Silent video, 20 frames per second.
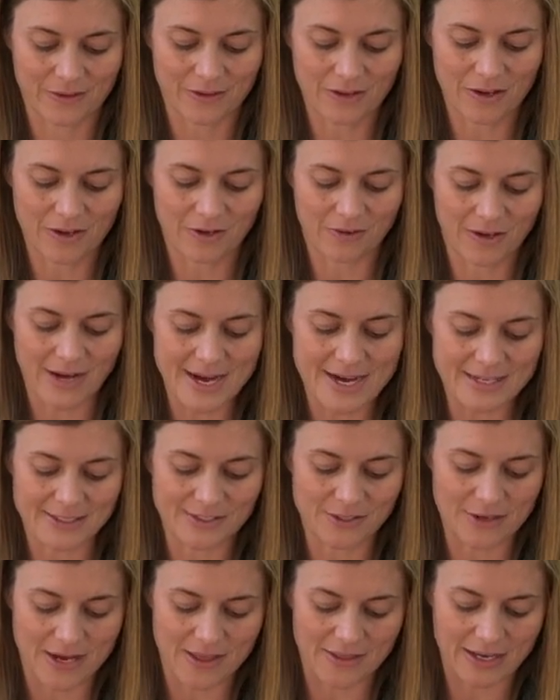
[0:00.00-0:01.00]
All right,
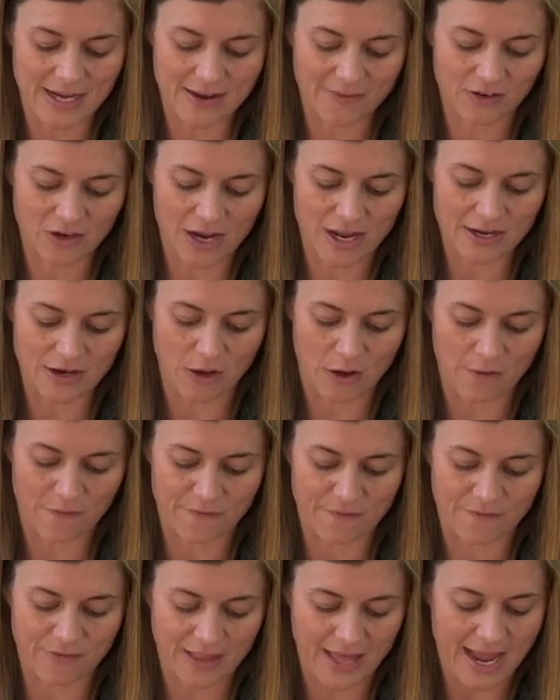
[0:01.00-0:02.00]
so now that I've gotten all
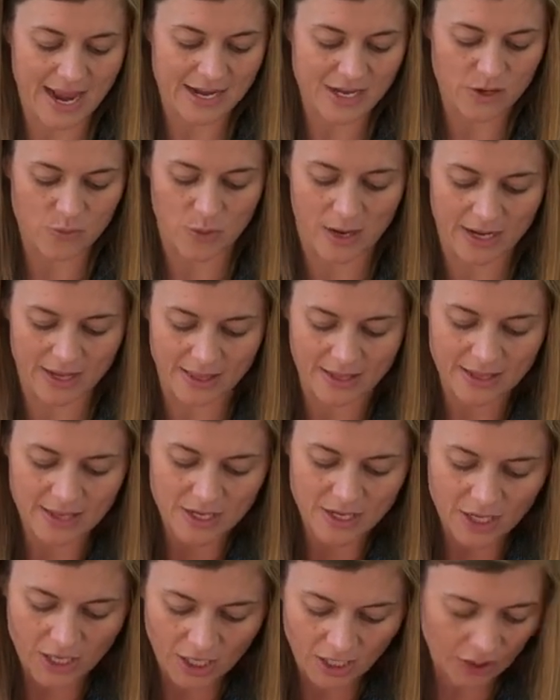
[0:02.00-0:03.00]
flat, you want
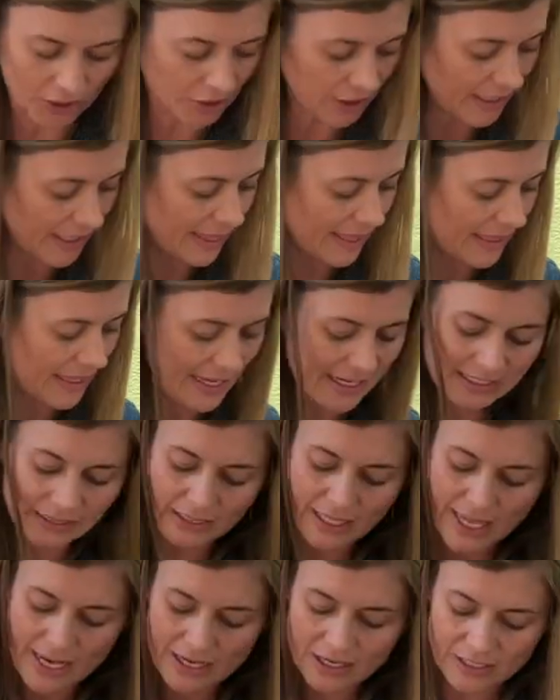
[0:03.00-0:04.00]
a good thin
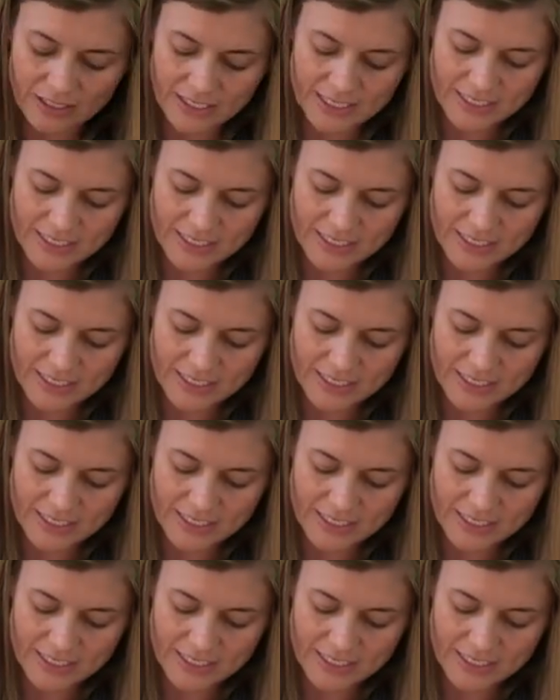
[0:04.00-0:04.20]
layer in